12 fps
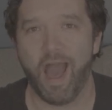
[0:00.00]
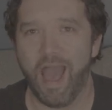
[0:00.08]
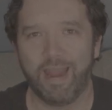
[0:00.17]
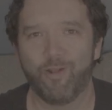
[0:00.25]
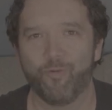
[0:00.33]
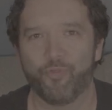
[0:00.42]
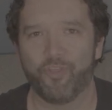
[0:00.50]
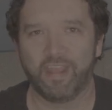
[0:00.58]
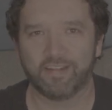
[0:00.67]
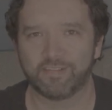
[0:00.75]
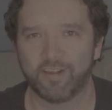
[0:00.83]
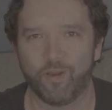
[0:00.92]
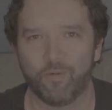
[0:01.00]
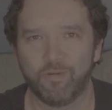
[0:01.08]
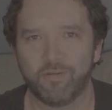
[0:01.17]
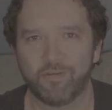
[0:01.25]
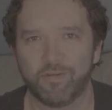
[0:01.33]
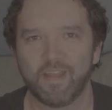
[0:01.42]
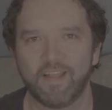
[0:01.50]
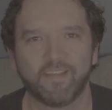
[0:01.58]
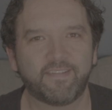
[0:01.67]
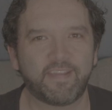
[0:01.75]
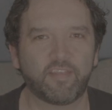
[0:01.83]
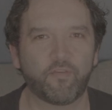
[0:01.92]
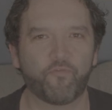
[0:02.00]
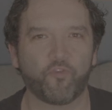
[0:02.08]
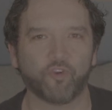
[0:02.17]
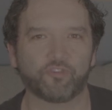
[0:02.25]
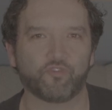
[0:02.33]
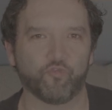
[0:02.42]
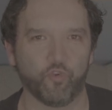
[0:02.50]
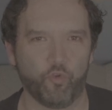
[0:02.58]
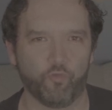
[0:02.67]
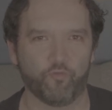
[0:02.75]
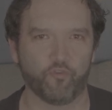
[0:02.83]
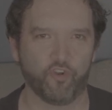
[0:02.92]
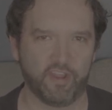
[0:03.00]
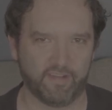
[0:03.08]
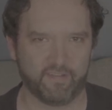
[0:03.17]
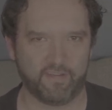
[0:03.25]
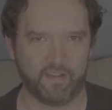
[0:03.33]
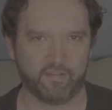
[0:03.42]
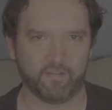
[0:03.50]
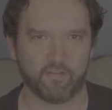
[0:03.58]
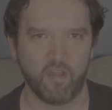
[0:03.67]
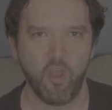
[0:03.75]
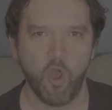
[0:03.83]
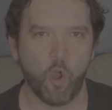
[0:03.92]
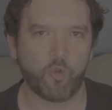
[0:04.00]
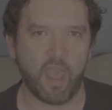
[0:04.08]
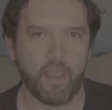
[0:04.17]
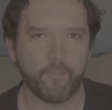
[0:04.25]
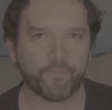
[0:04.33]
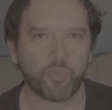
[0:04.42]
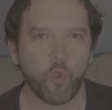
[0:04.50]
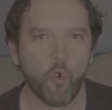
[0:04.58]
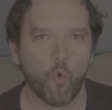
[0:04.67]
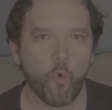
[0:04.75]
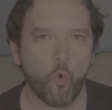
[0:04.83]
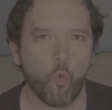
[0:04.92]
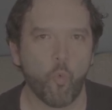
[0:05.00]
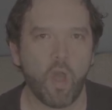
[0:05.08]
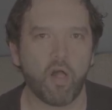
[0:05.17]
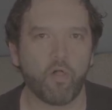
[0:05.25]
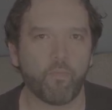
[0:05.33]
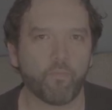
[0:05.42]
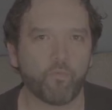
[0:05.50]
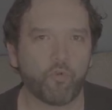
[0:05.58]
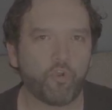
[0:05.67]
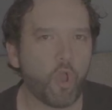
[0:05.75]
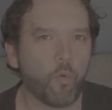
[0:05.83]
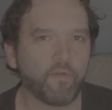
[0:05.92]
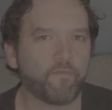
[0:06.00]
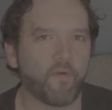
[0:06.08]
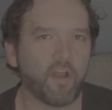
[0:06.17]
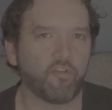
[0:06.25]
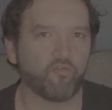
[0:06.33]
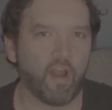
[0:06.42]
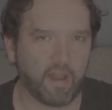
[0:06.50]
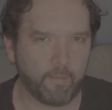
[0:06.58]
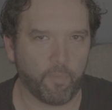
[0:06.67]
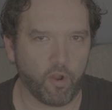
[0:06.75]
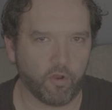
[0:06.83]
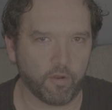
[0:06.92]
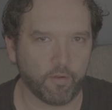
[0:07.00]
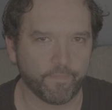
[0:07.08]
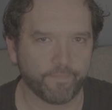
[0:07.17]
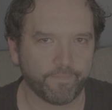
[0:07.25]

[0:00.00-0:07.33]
I don't think so. Let's take the first route, for instance. Okay, well, go and find a writing partner.